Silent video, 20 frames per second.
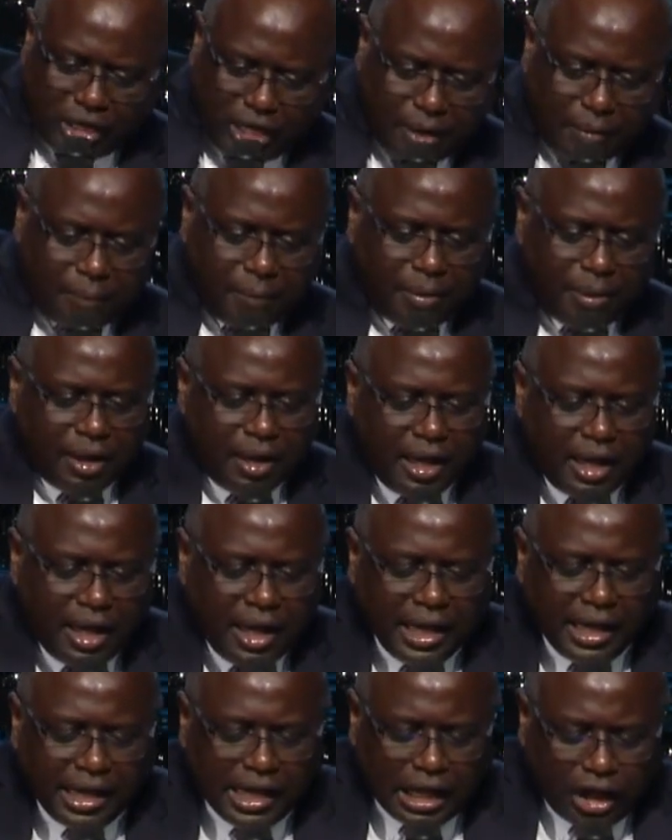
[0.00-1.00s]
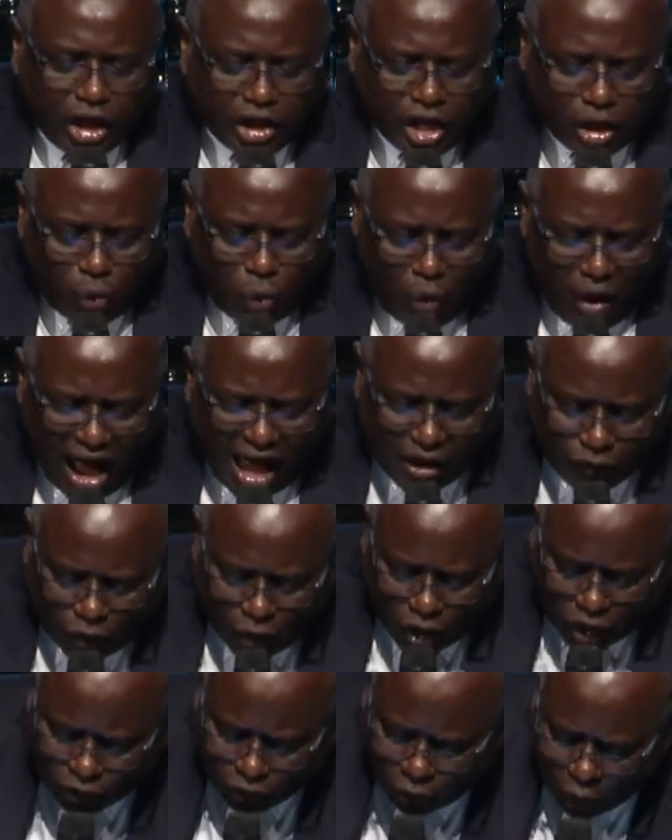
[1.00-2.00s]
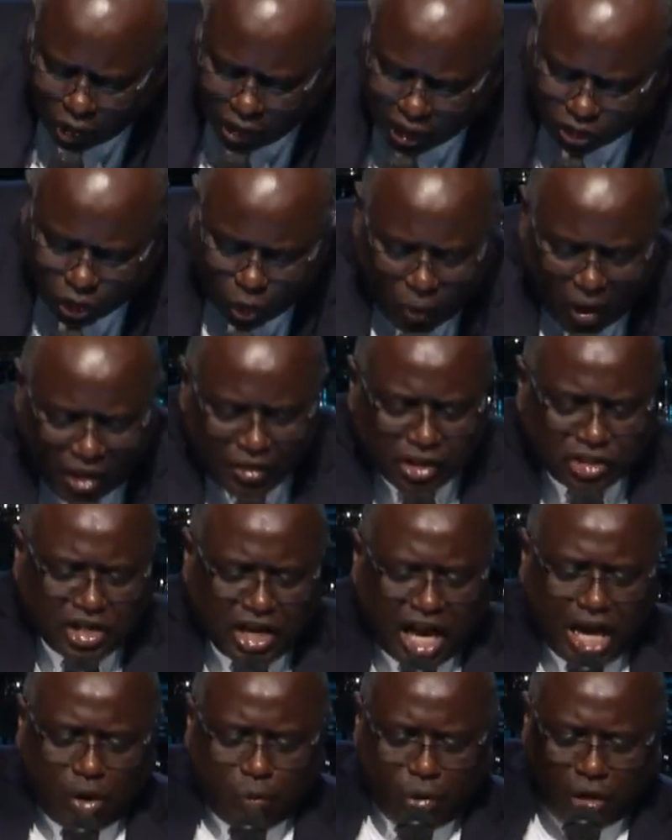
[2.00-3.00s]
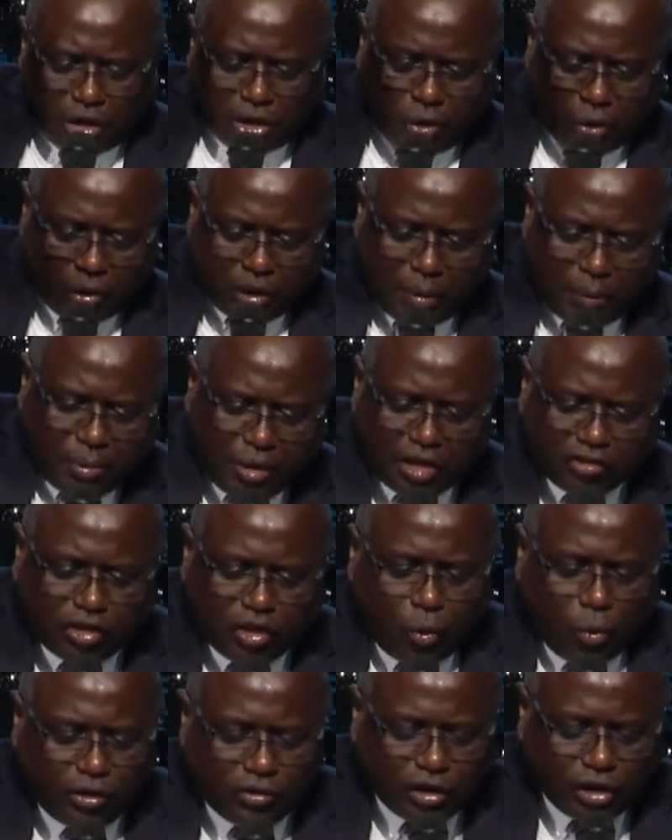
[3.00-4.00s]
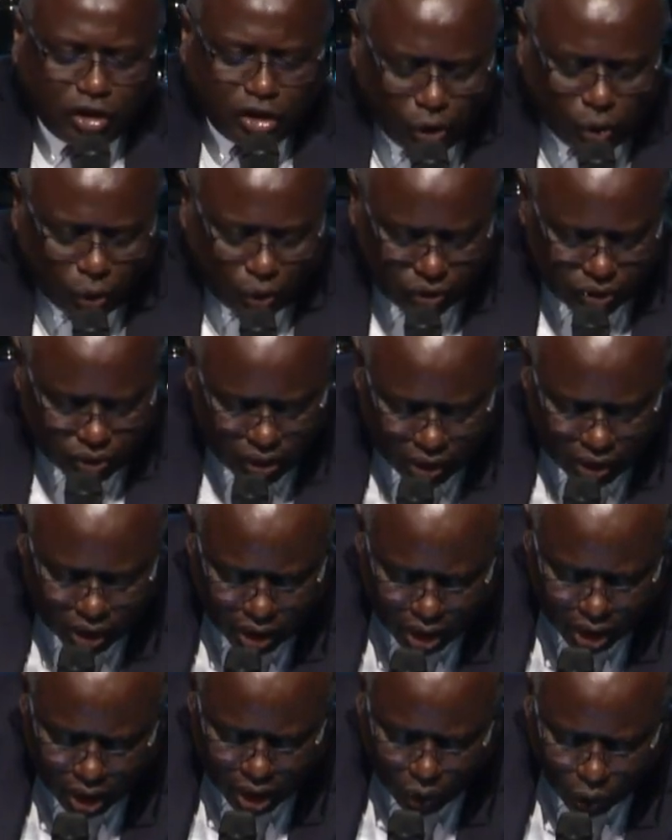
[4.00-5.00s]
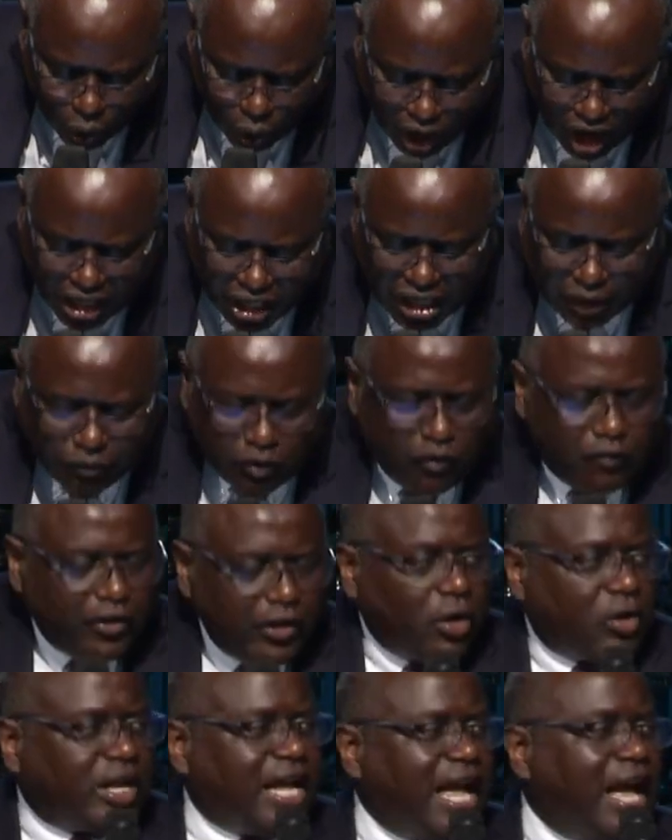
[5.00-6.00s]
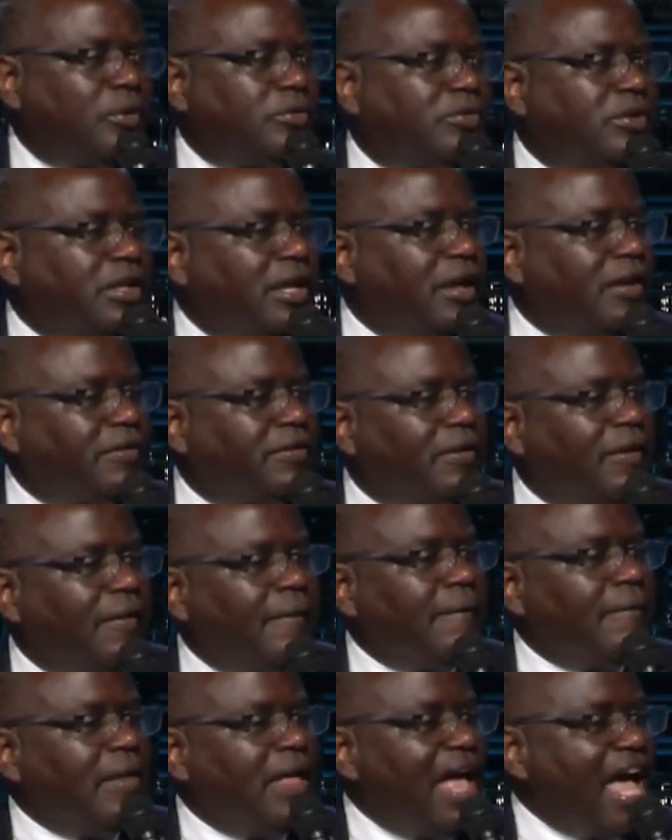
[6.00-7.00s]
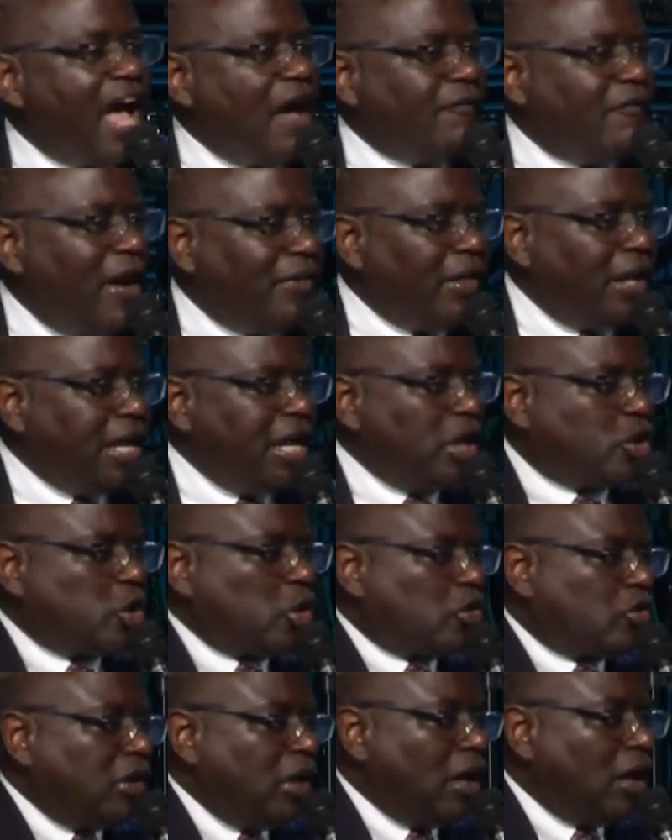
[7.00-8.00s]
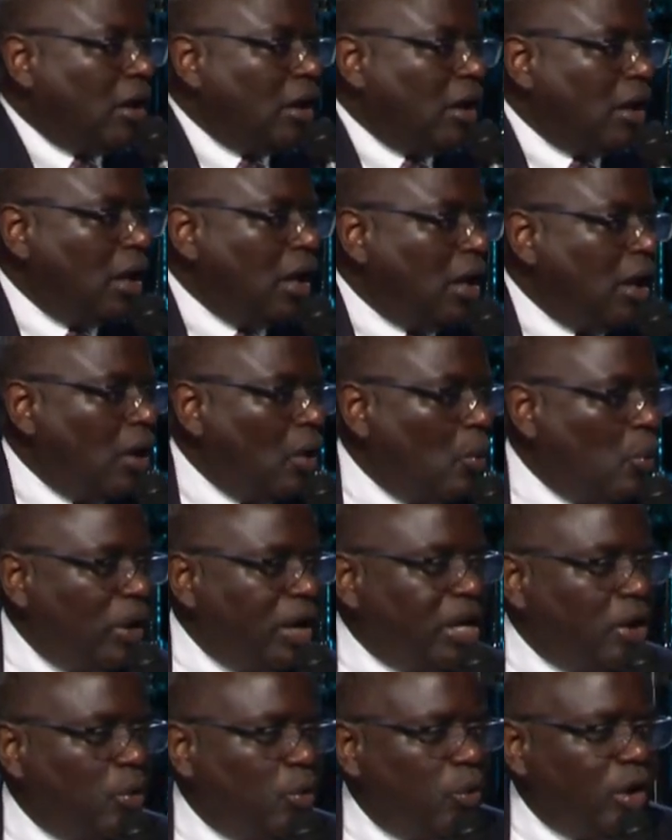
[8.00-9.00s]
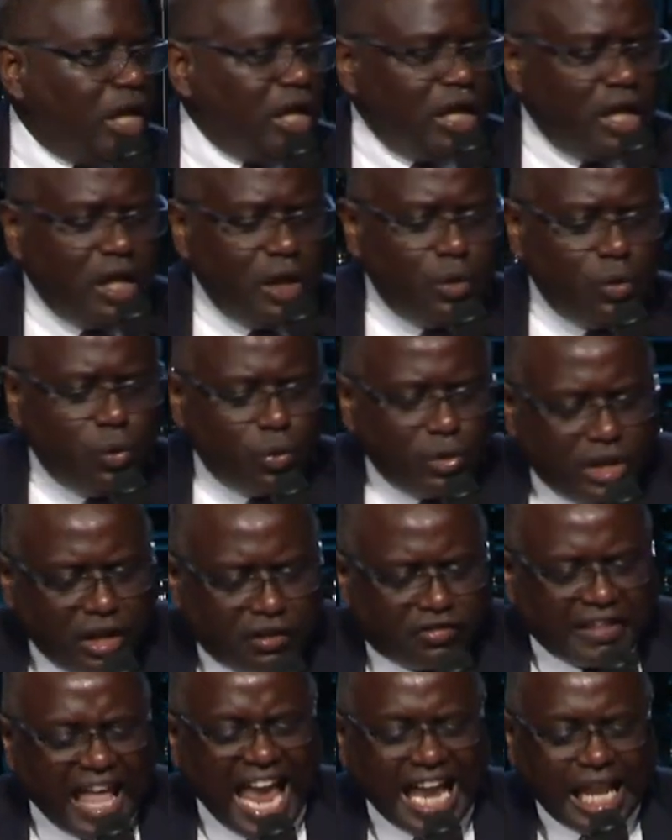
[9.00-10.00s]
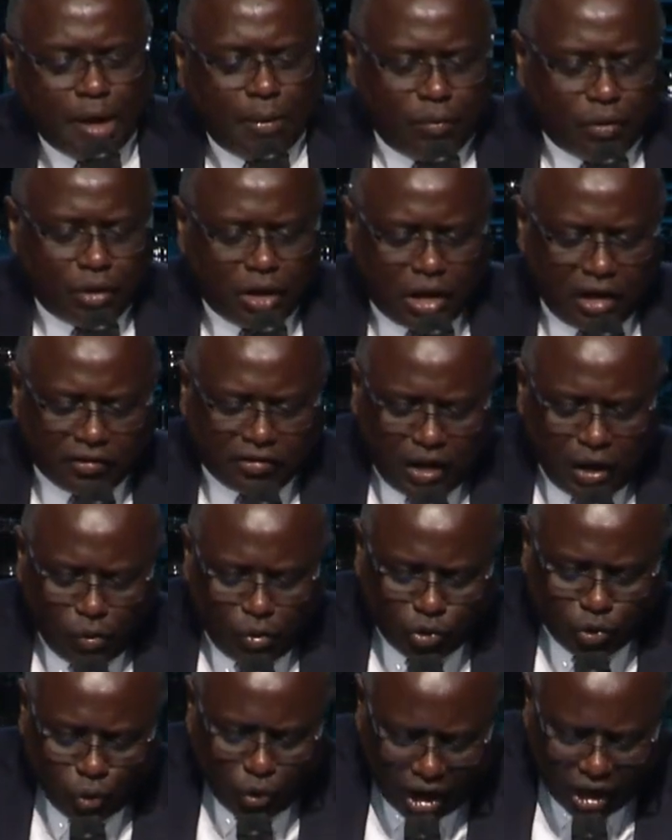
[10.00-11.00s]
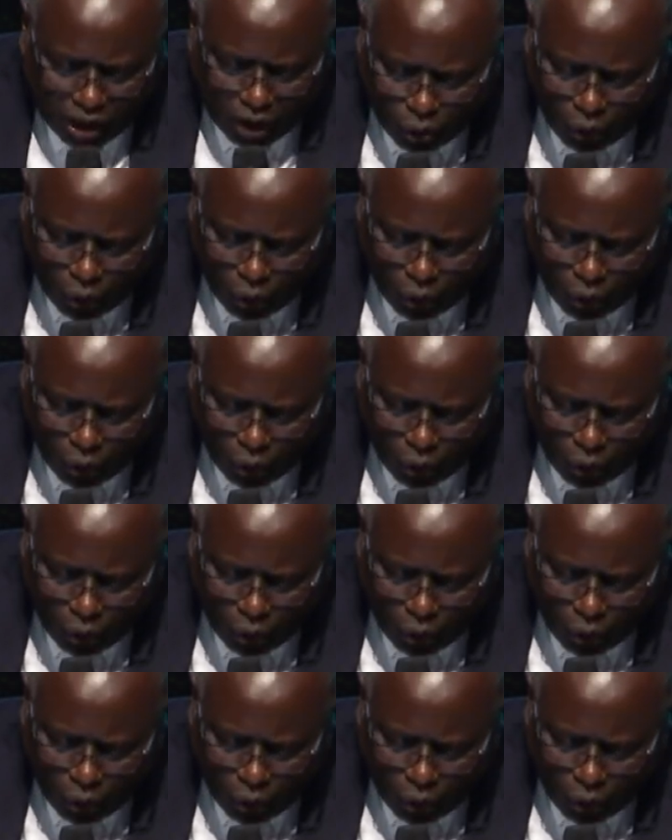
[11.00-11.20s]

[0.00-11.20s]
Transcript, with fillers: him. And look at why in verse 42 why the giant ridiculed him because he was a youth running of a fair countenance. I found that interesting when he, he, he disdained them because he was ruddy,